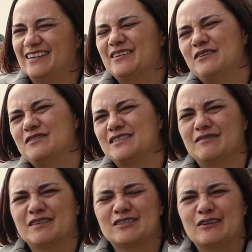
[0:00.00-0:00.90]
don't know if it's
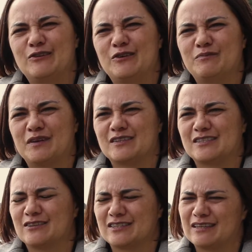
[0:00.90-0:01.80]
something to learn, but
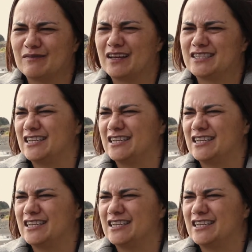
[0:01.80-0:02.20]
it's sort of a